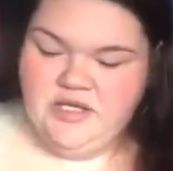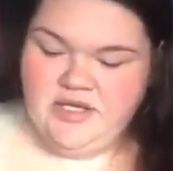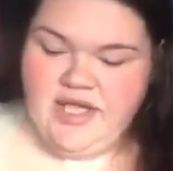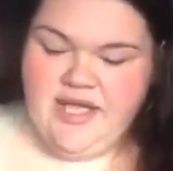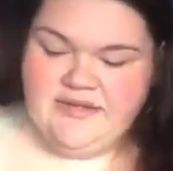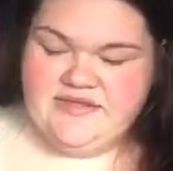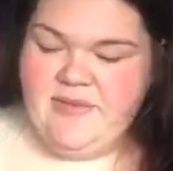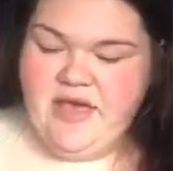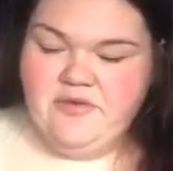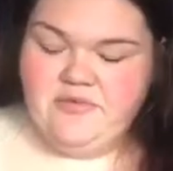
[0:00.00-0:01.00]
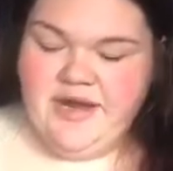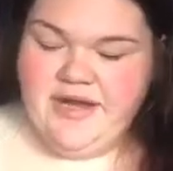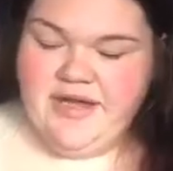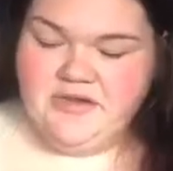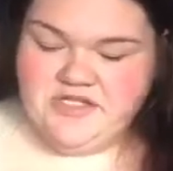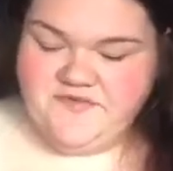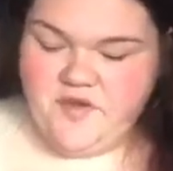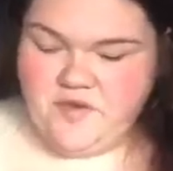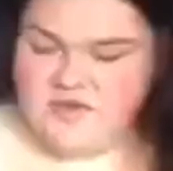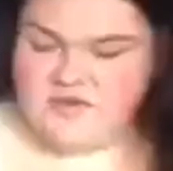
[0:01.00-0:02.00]
Yeah, it's about right now just
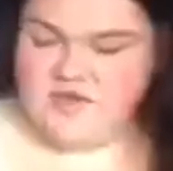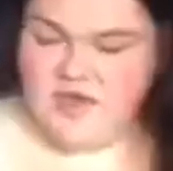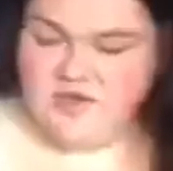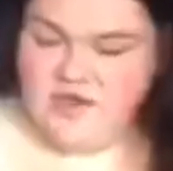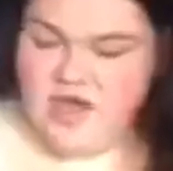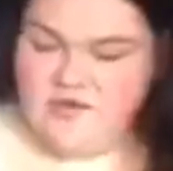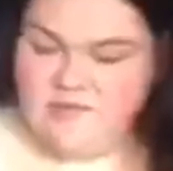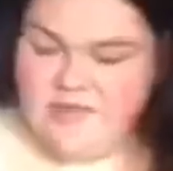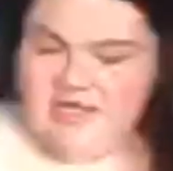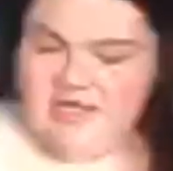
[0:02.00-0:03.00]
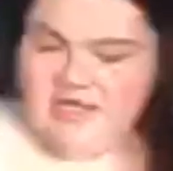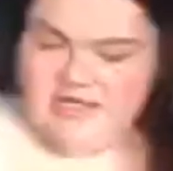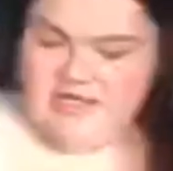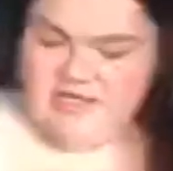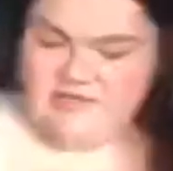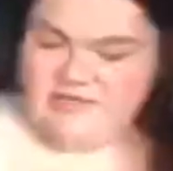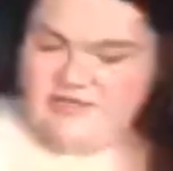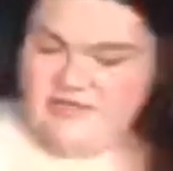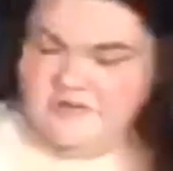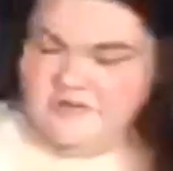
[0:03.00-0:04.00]
focusing on being in ease,
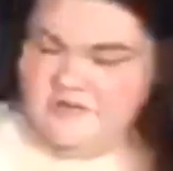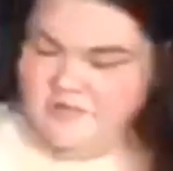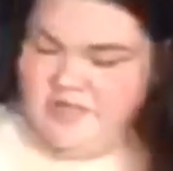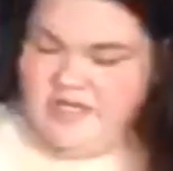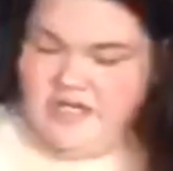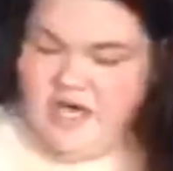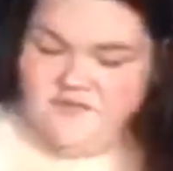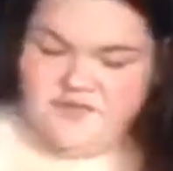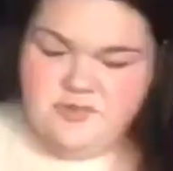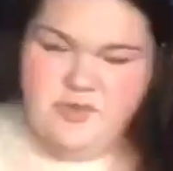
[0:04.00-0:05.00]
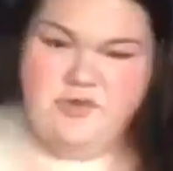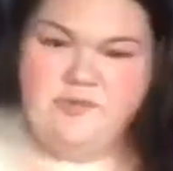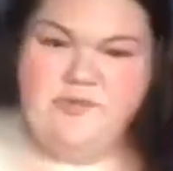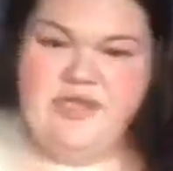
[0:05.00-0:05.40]
being comfortable, being